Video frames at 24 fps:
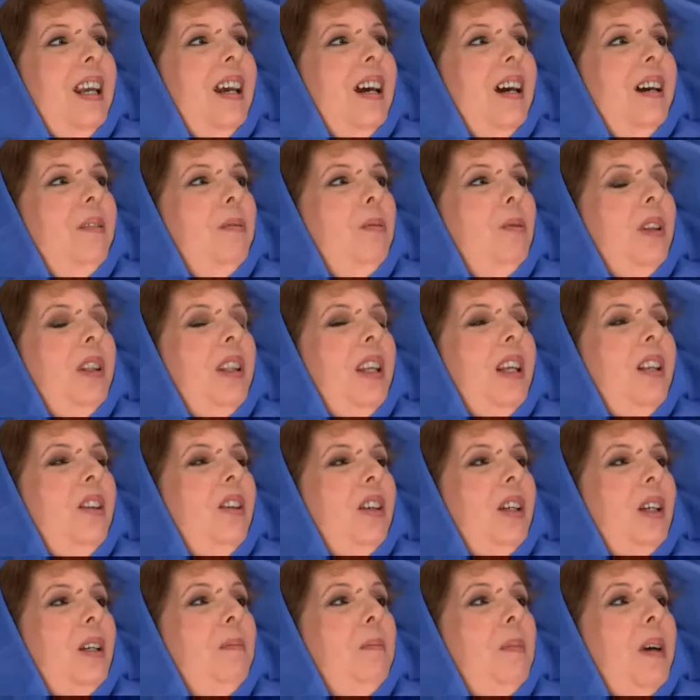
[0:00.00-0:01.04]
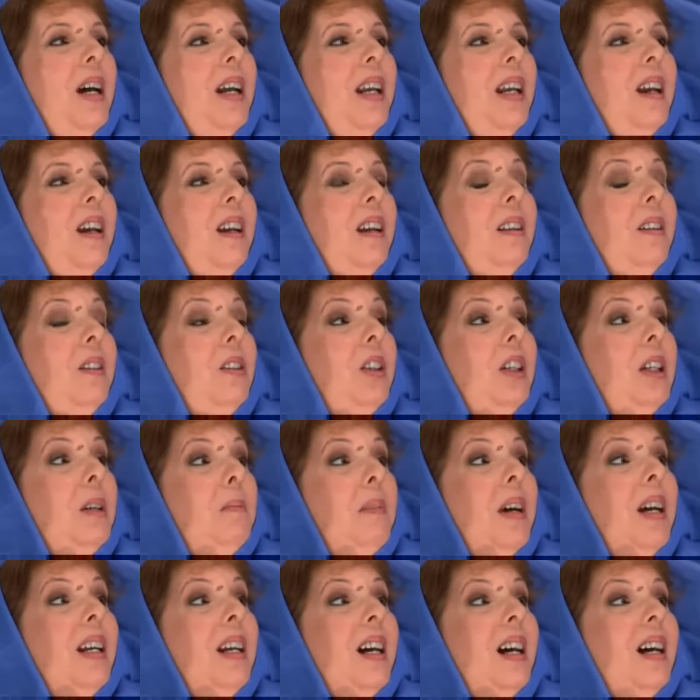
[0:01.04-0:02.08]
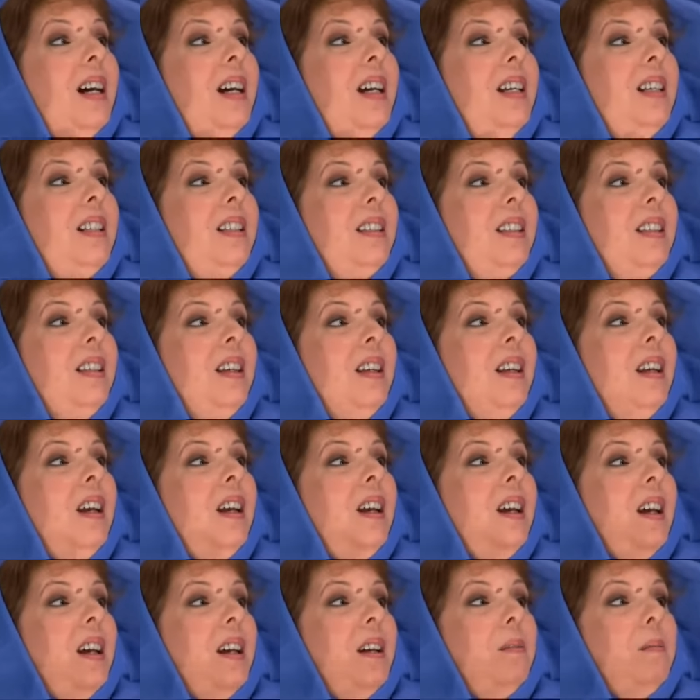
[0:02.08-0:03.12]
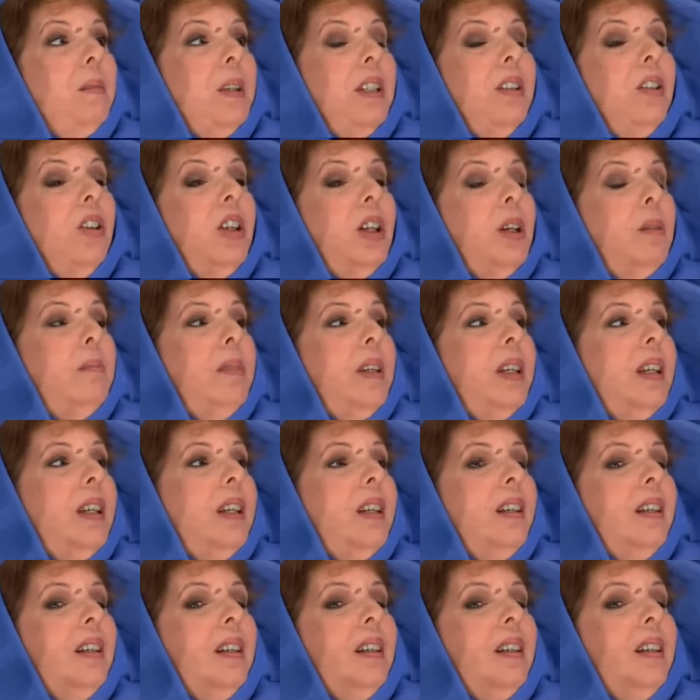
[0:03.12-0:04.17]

at when they look in my eyes and look at me.